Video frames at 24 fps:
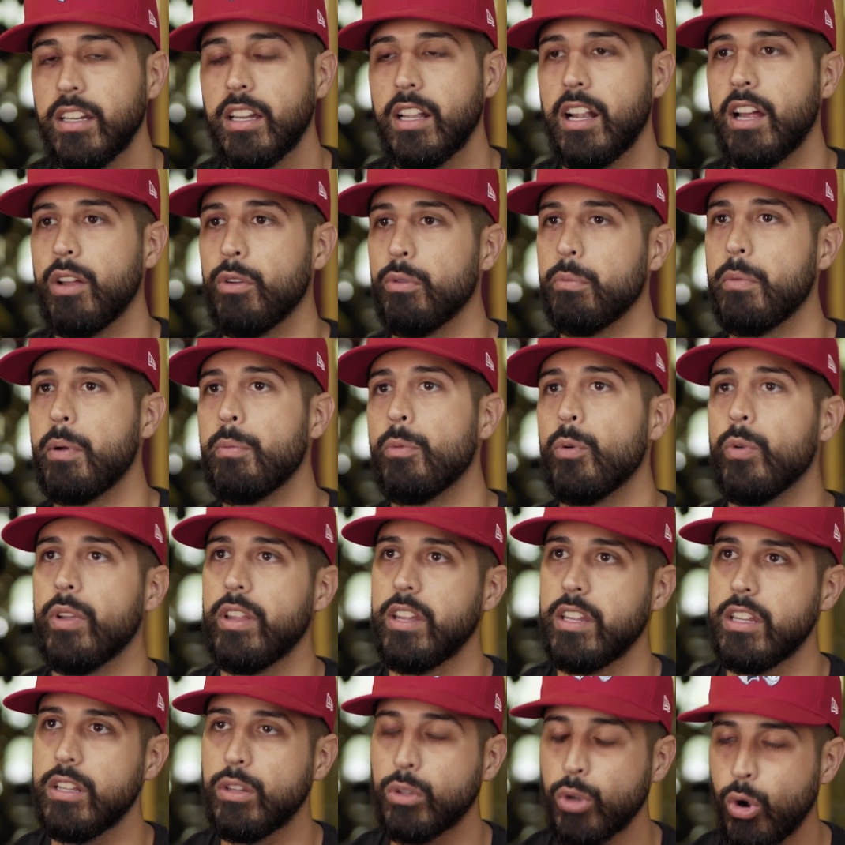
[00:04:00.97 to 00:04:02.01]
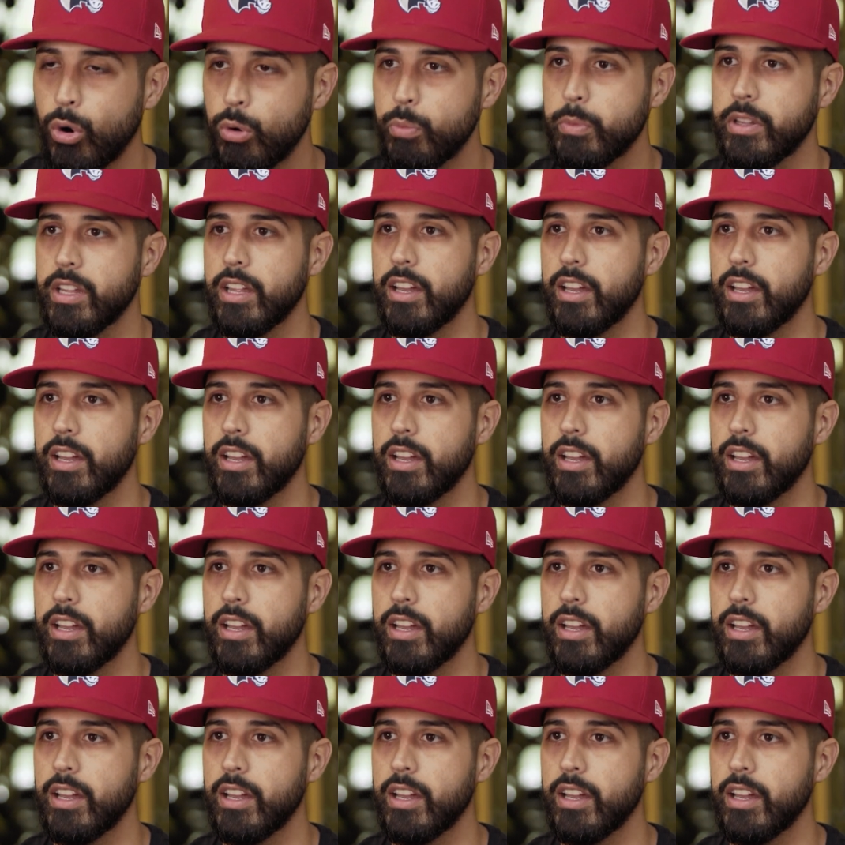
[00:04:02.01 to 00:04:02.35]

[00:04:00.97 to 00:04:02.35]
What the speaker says: And I remember when he told me